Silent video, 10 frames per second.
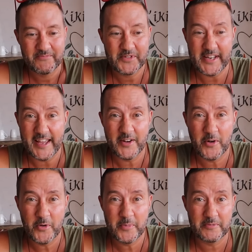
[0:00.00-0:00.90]
stay at
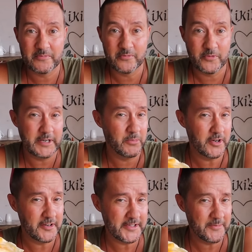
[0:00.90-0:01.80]
home and read a
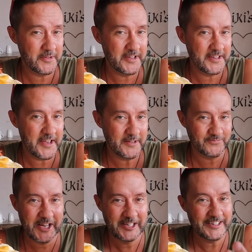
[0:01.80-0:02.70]
book or something like that?
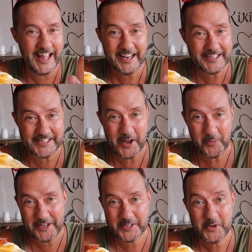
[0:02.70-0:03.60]
Let us
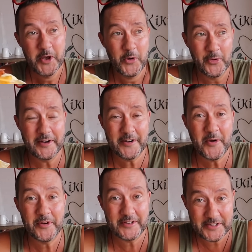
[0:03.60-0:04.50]
know, because we don't
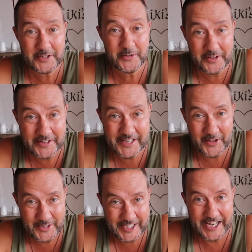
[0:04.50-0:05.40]
know what to do with
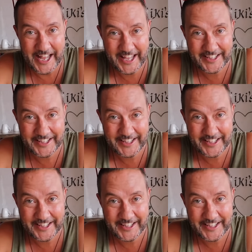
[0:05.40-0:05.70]
ourselves today.